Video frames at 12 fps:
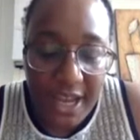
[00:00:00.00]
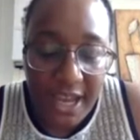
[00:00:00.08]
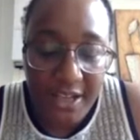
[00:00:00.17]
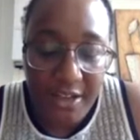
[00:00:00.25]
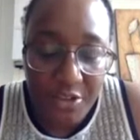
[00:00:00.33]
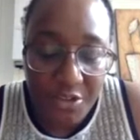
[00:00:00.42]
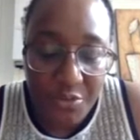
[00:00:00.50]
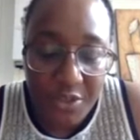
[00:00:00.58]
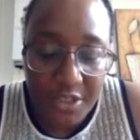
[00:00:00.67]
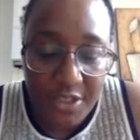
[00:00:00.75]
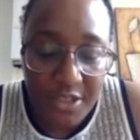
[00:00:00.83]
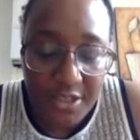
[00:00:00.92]
And I just
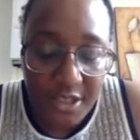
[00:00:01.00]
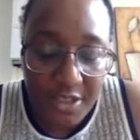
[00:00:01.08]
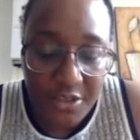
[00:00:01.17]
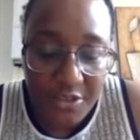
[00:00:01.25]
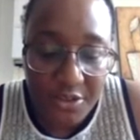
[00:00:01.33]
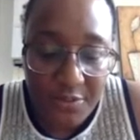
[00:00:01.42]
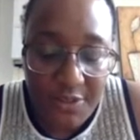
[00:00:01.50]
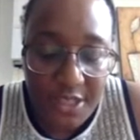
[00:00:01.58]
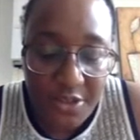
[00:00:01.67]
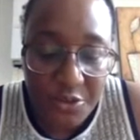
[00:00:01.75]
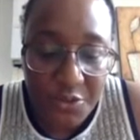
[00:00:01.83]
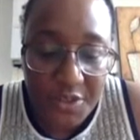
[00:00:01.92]
wanted to touch on something
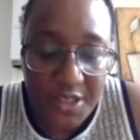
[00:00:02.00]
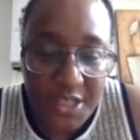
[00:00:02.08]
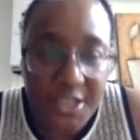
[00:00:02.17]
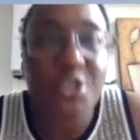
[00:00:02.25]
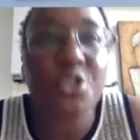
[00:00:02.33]
that you said, and